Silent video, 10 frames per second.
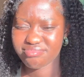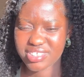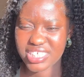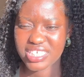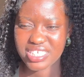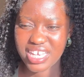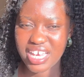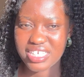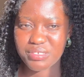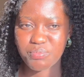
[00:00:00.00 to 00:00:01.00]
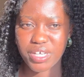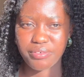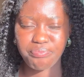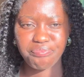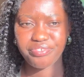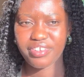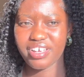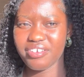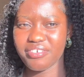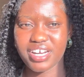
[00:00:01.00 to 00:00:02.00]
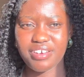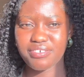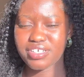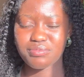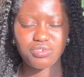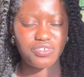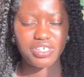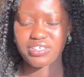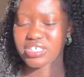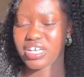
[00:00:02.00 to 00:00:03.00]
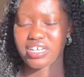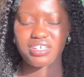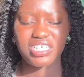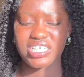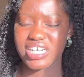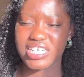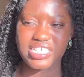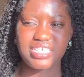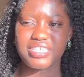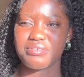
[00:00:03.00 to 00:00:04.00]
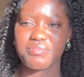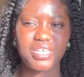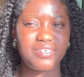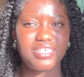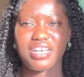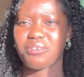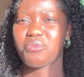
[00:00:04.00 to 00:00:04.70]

these days. But when I first moved here, it was like crazy to me. I was like,